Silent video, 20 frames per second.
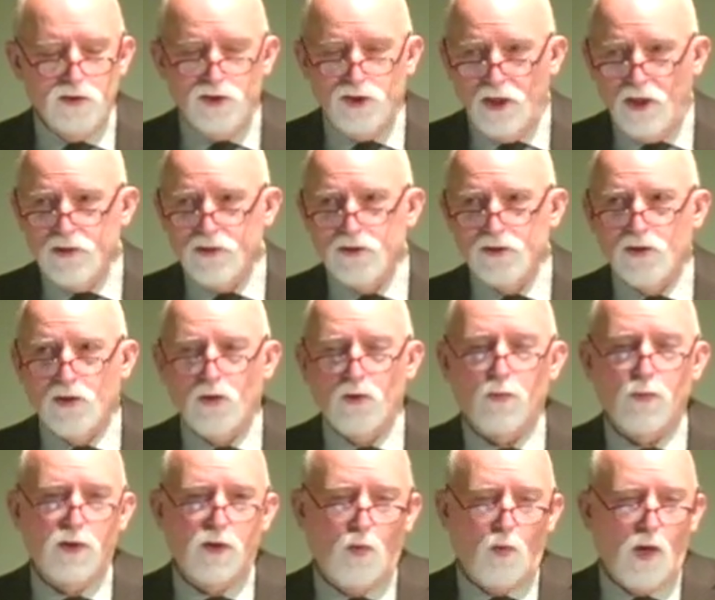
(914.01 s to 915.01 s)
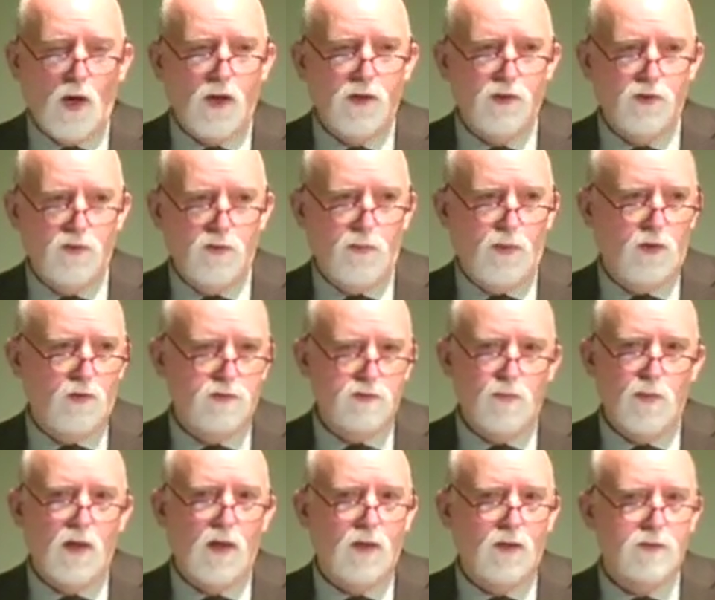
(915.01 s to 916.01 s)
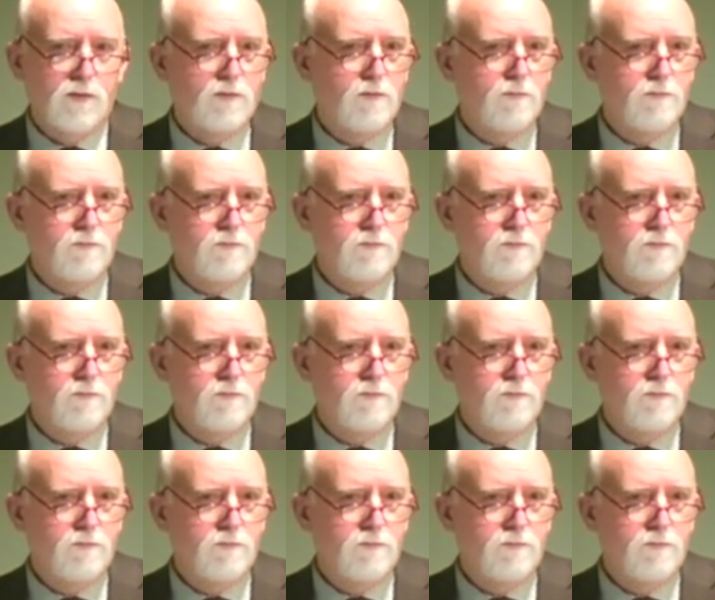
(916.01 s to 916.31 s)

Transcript: judge is going to require you to post bond.